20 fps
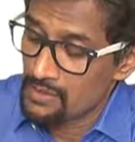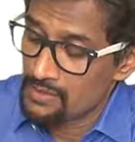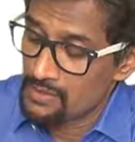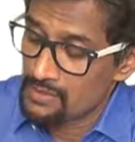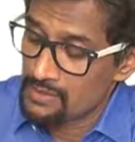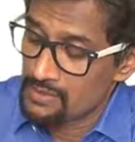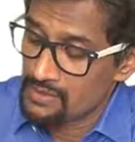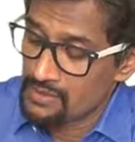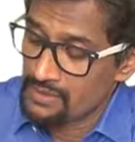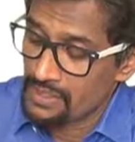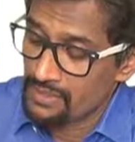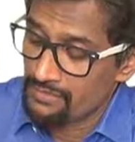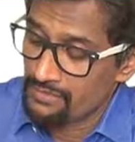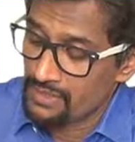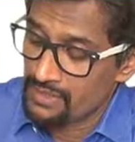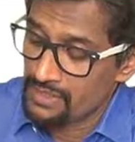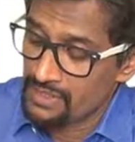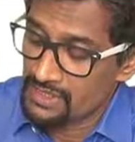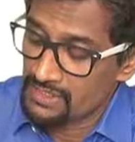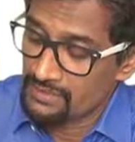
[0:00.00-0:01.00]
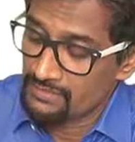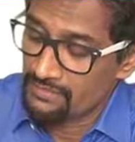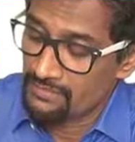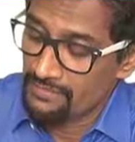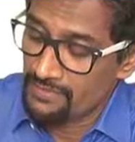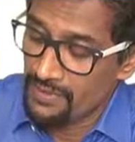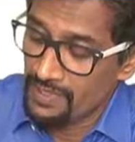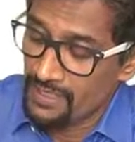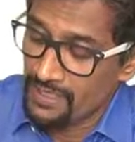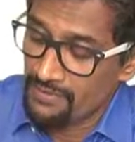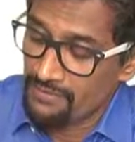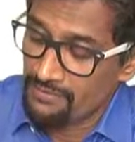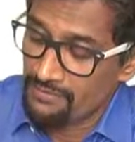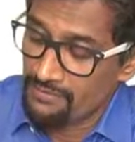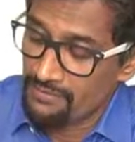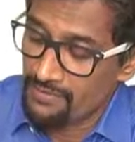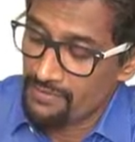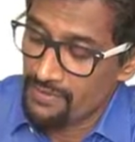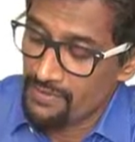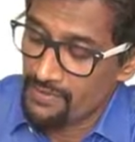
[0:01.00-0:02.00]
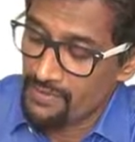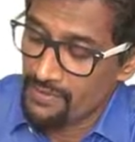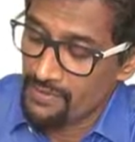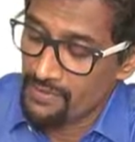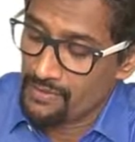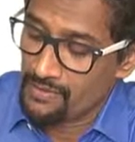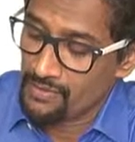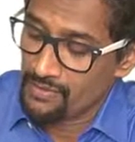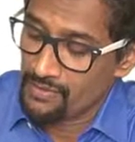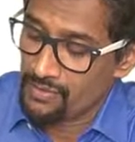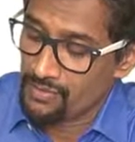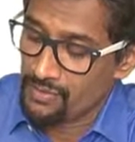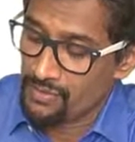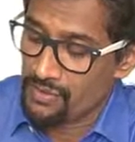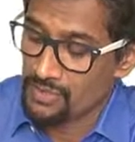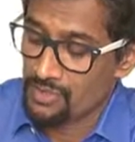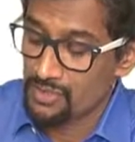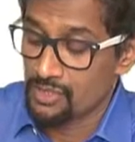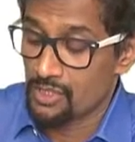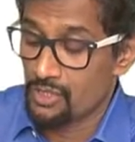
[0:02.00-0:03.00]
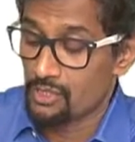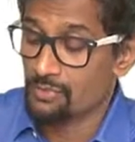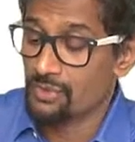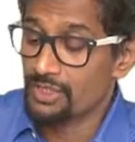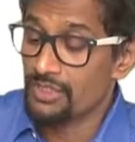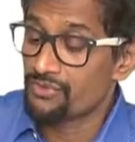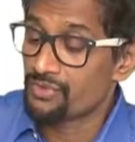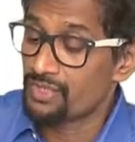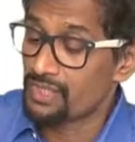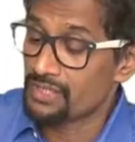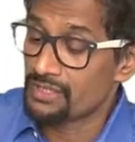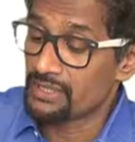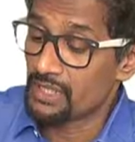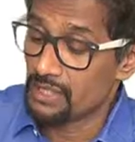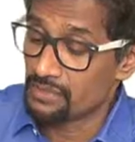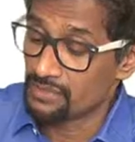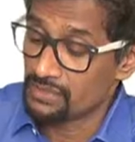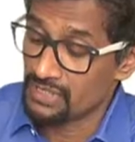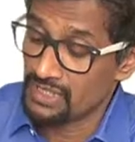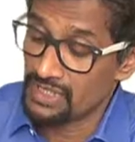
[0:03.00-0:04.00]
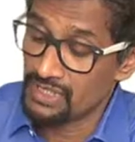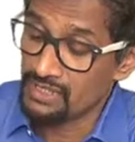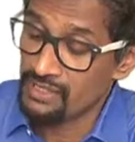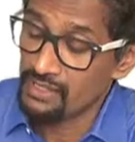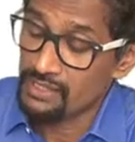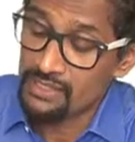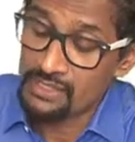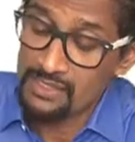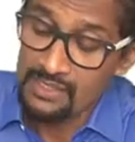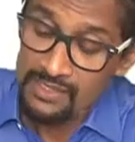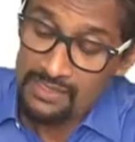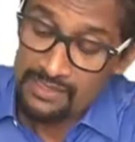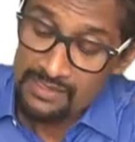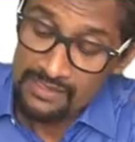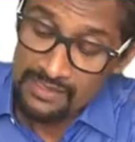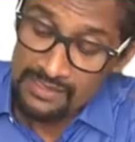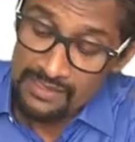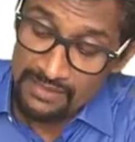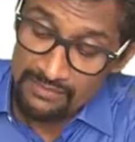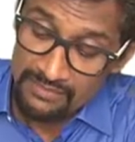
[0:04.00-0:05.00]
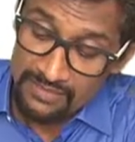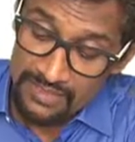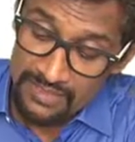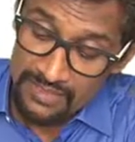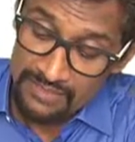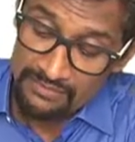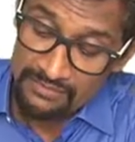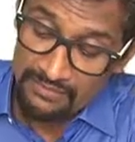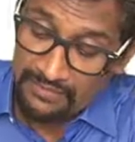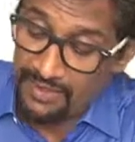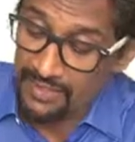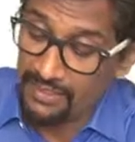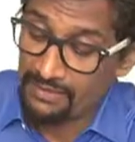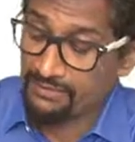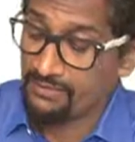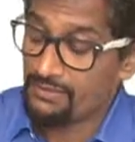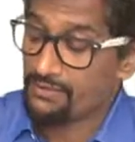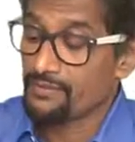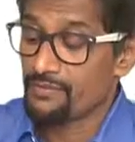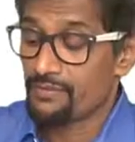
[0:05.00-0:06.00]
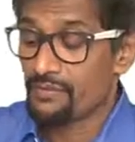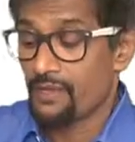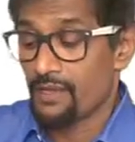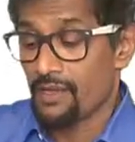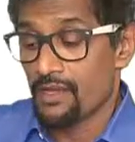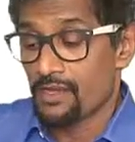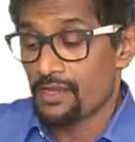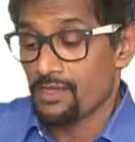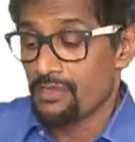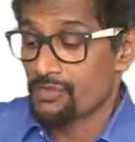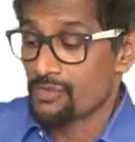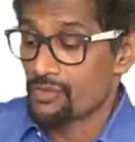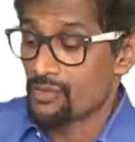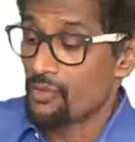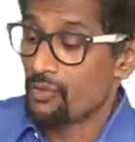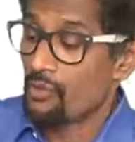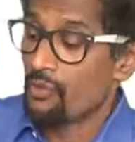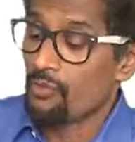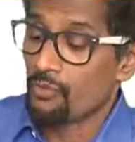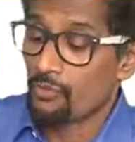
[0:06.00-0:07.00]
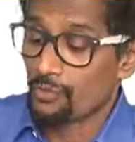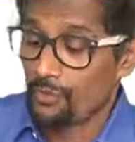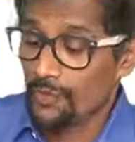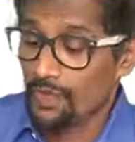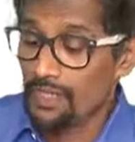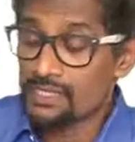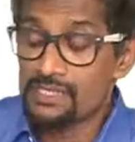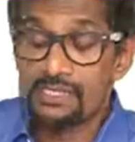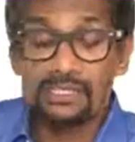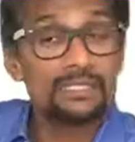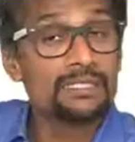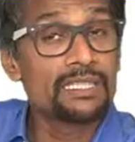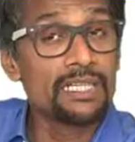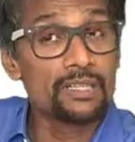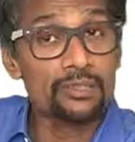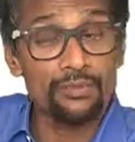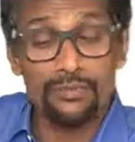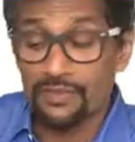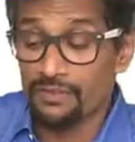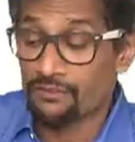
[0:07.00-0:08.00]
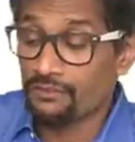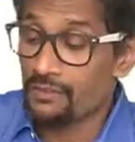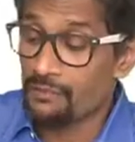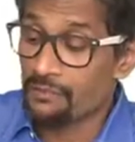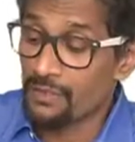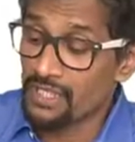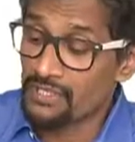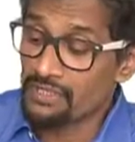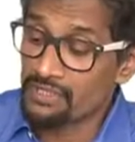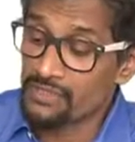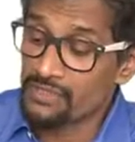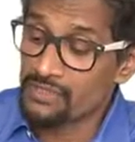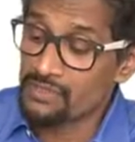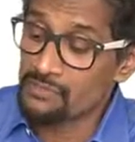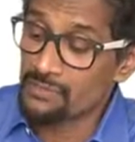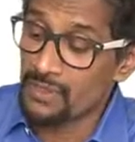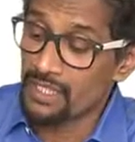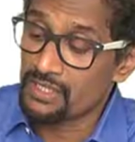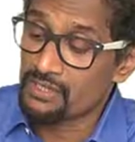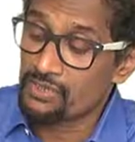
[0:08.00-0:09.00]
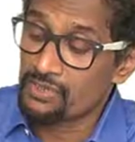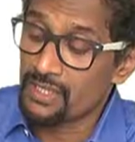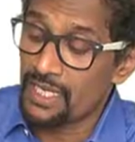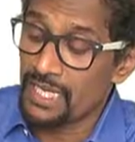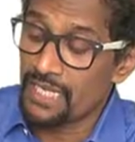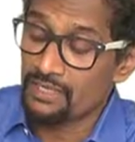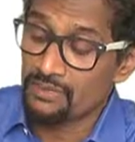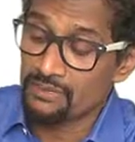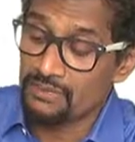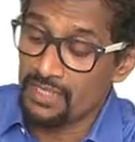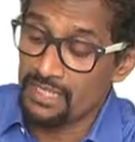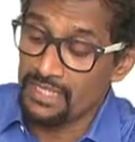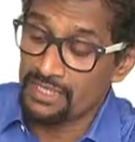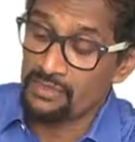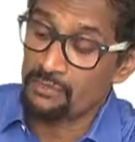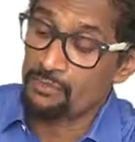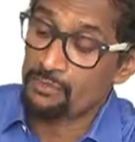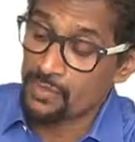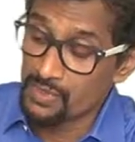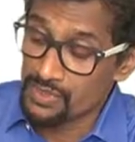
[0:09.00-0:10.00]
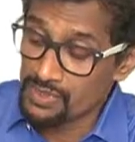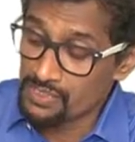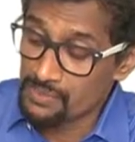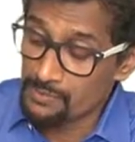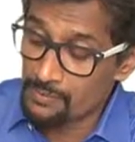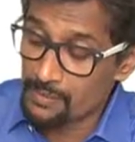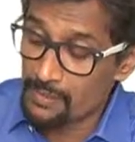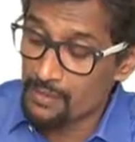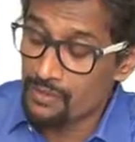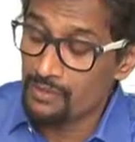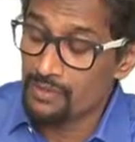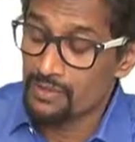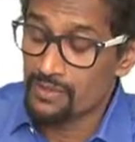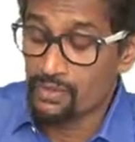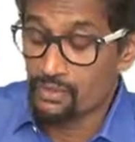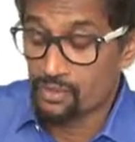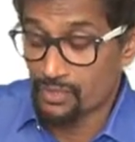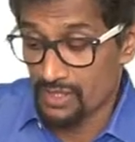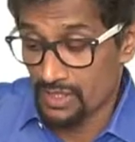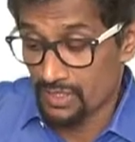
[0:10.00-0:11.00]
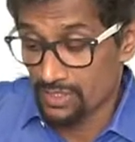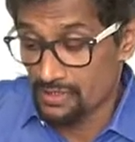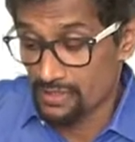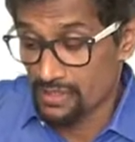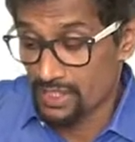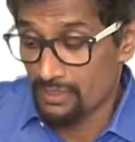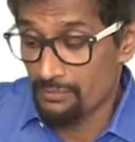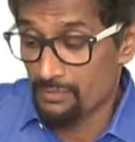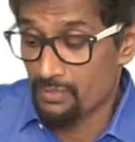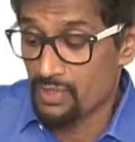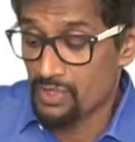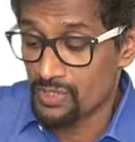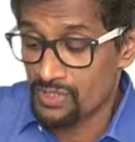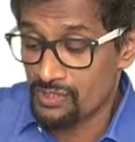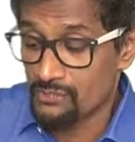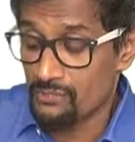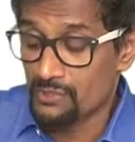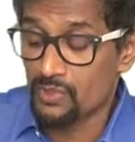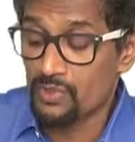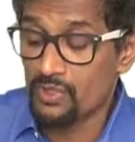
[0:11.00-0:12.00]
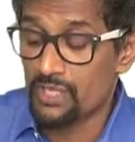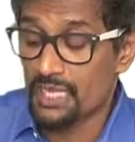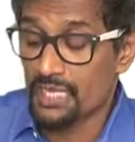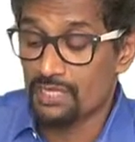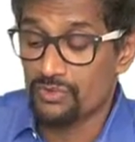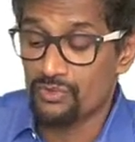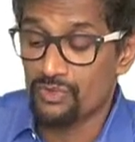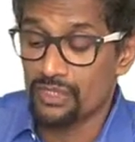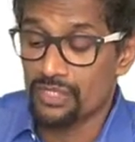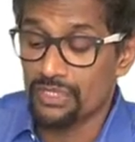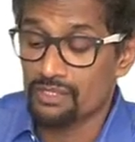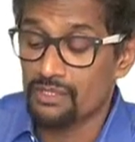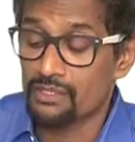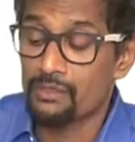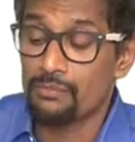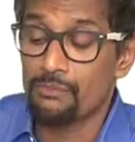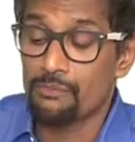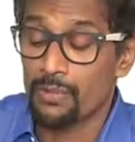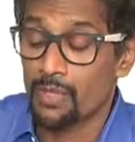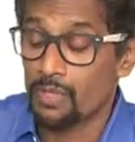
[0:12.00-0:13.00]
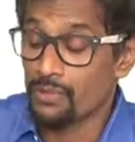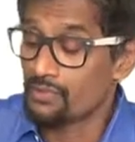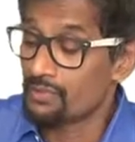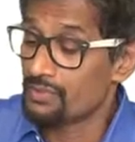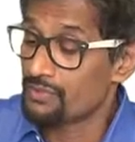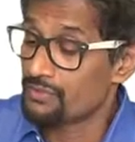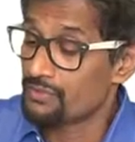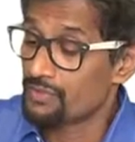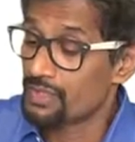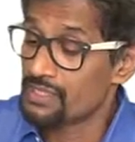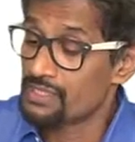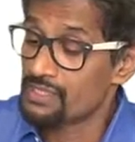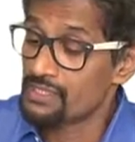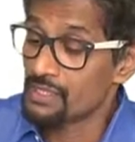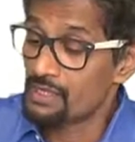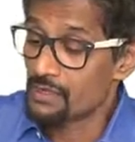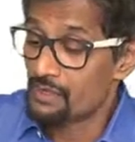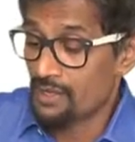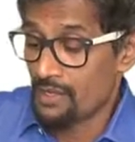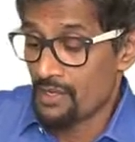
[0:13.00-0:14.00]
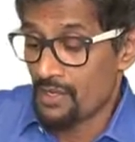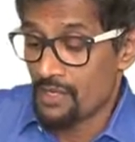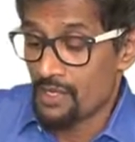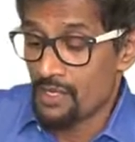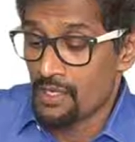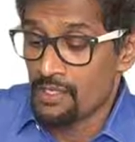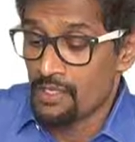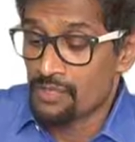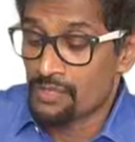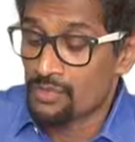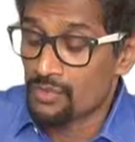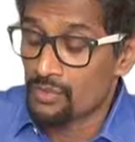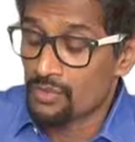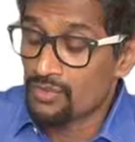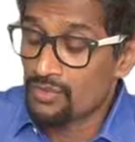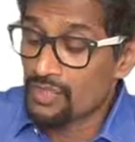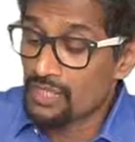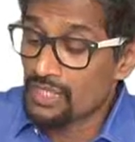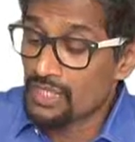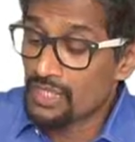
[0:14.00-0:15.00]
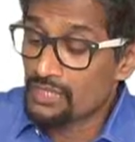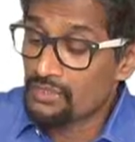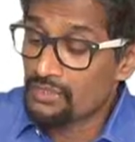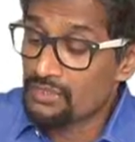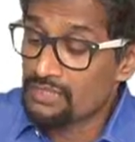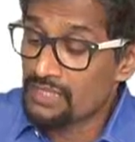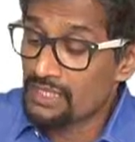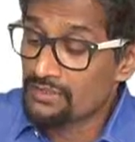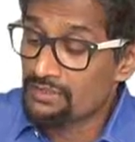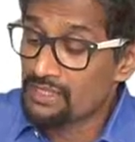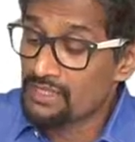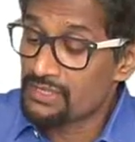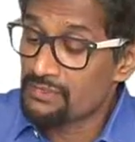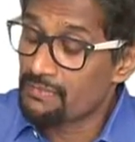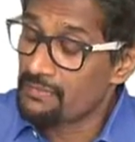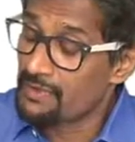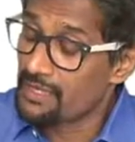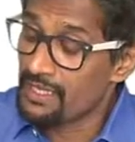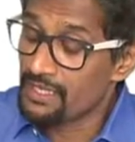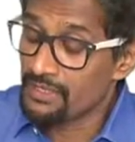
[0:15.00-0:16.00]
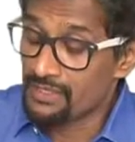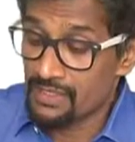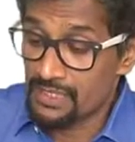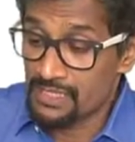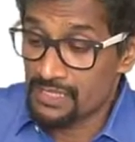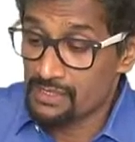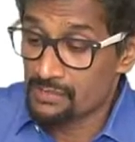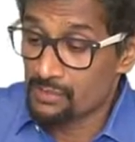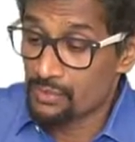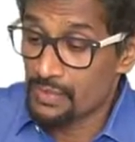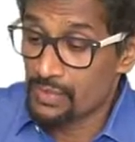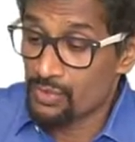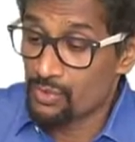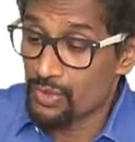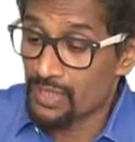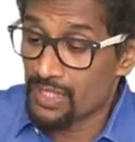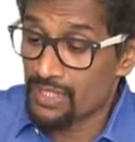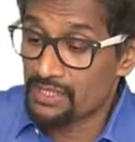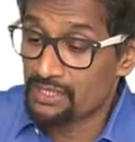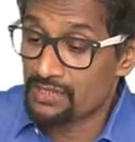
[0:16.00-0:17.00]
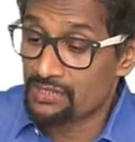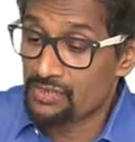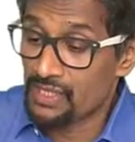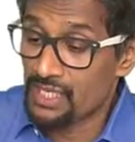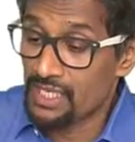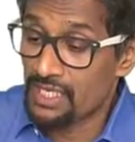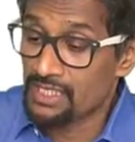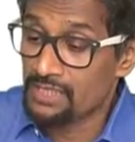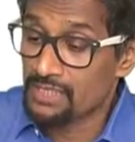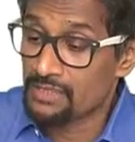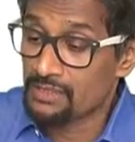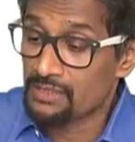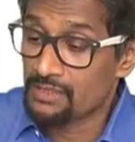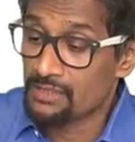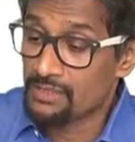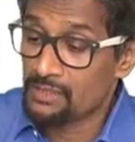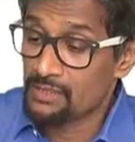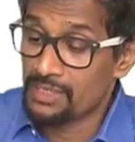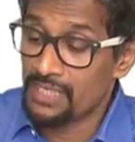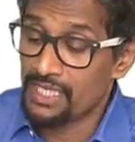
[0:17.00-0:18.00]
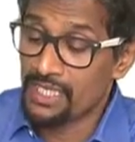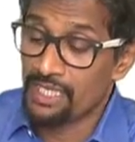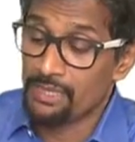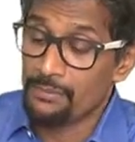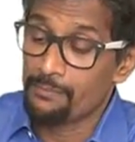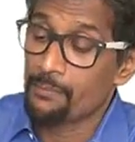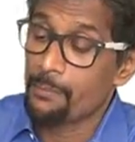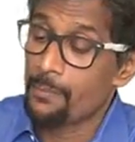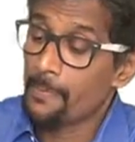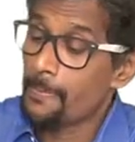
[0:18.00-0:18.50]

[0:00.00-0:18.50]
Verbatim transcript: seventy-five. So it turns out to be three thousand and seventy-five. So first set of information is meant to calculate the principal. Using the same principle, calculate the compound interest. So three thousand seventy-five, and yes, we do get it right. Okay.